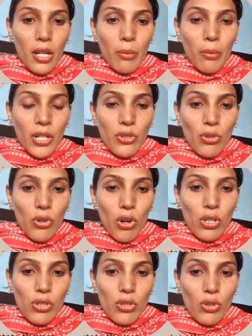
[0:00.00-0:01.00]
but you
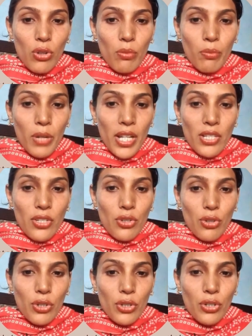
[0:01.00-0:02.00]
also must
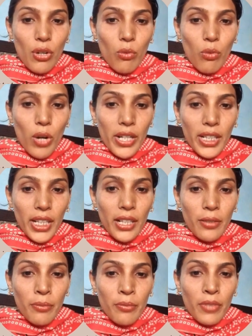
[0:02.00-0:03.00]
show you are working